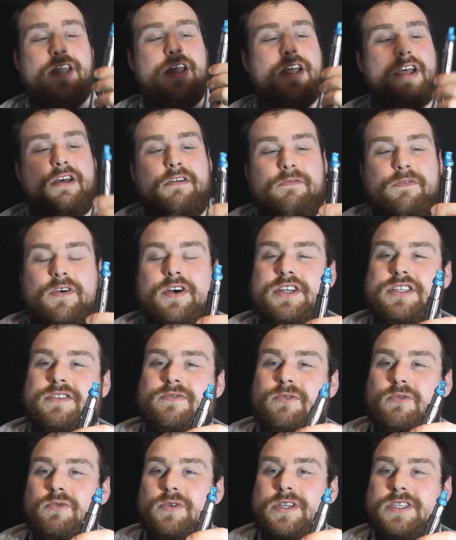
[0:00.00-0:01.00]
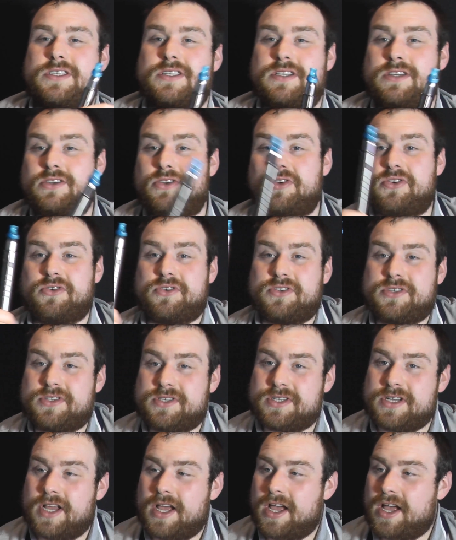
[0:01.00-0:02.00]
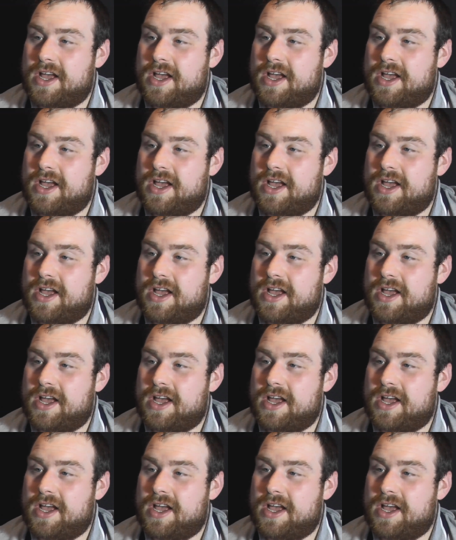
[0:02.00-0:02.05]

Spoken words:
First of all is looks.